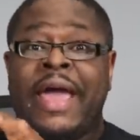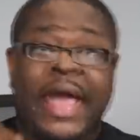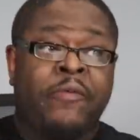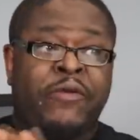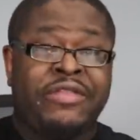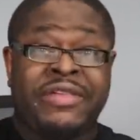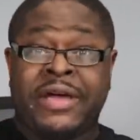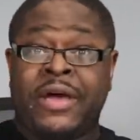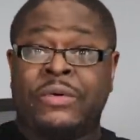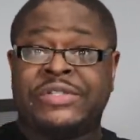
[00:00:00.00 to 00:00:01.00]

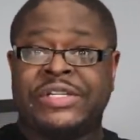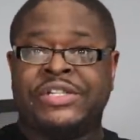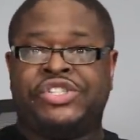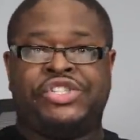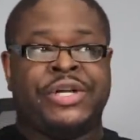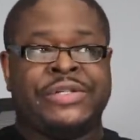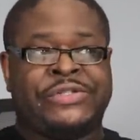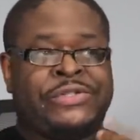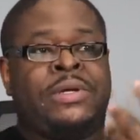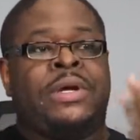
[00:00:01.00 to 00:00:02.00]
everything else is
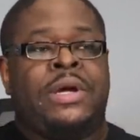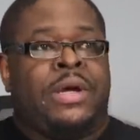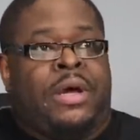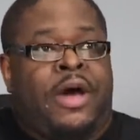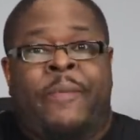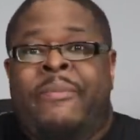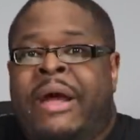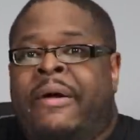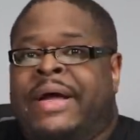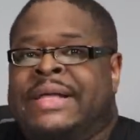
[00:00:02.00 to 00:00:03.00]
just
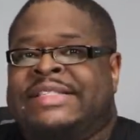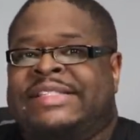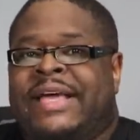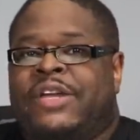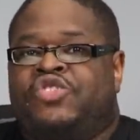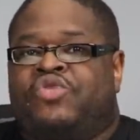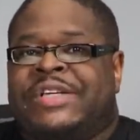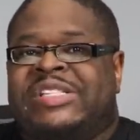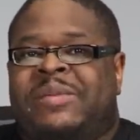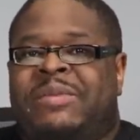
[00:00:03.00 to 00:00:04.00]
American set
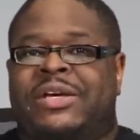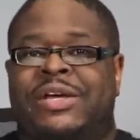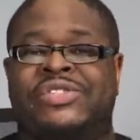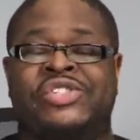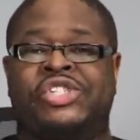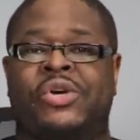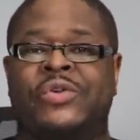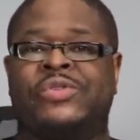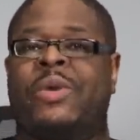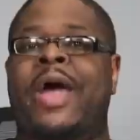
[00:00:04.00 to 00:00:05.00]
dressing because the
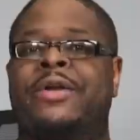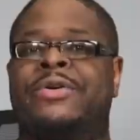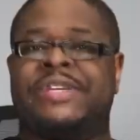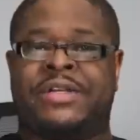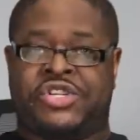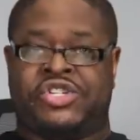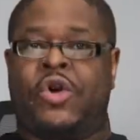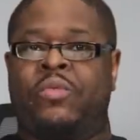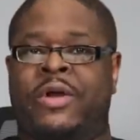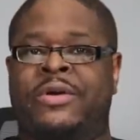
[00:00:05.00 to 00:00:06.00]
show's writers and
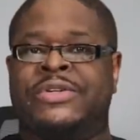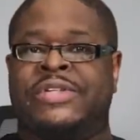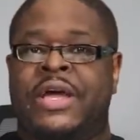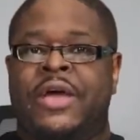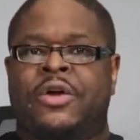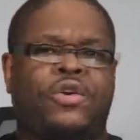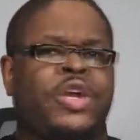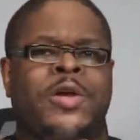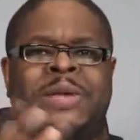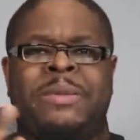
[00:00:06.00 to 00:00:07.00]
showrunners
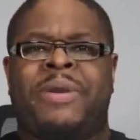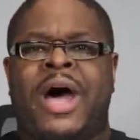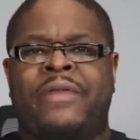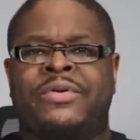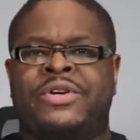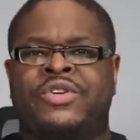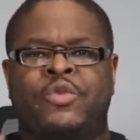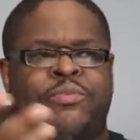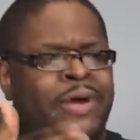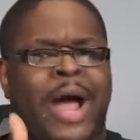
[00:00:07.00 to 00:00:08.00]
couldn't be bothered to
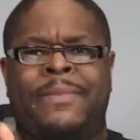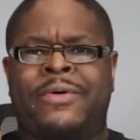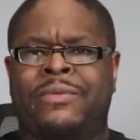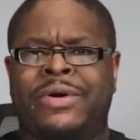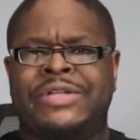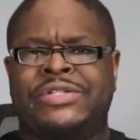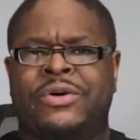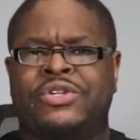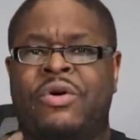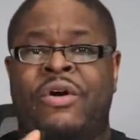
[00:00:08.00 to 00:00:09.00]
do proper
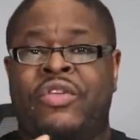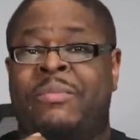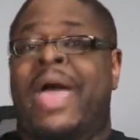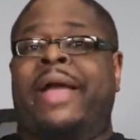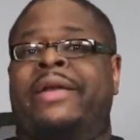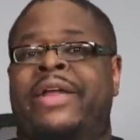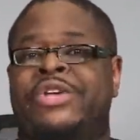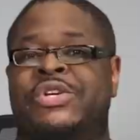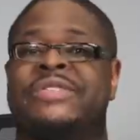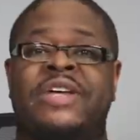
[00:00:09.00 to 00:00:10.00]
research on the
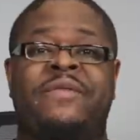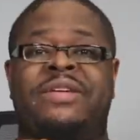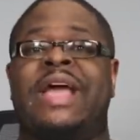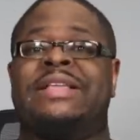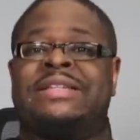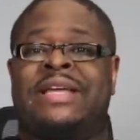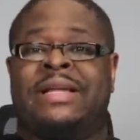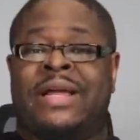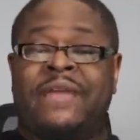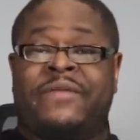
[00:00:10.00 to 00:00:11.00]
machinations of day-to-day
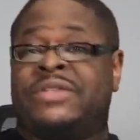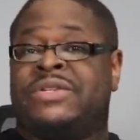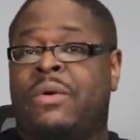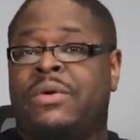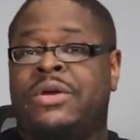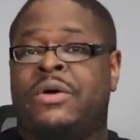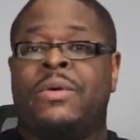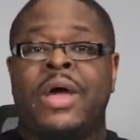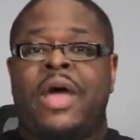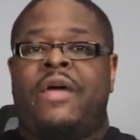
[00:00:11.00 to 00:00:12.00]
life in
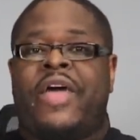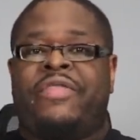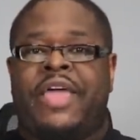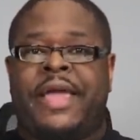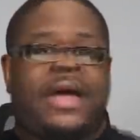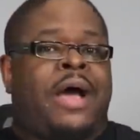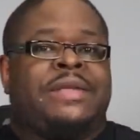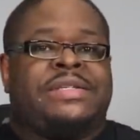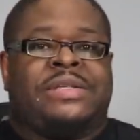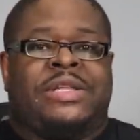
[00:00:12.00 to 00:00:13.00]
Tokyo that they
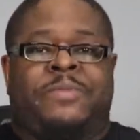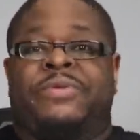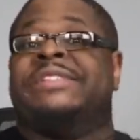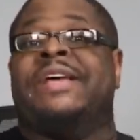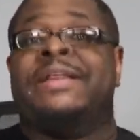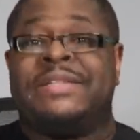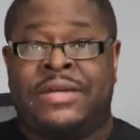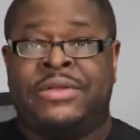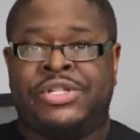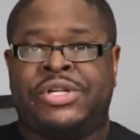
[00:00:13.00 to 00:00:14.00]
constantly present
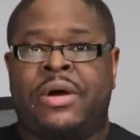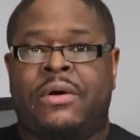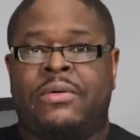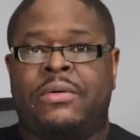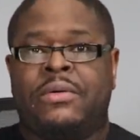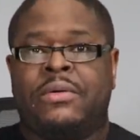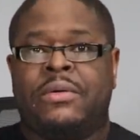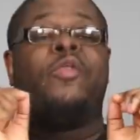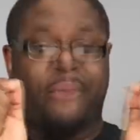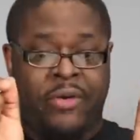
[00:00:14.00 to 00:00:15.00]
in the show.
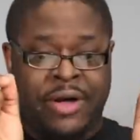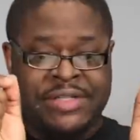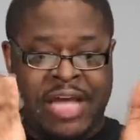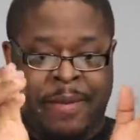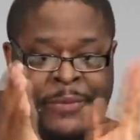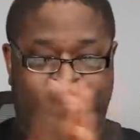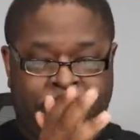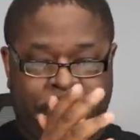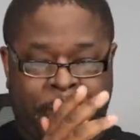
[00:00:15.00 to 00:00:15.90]
For example,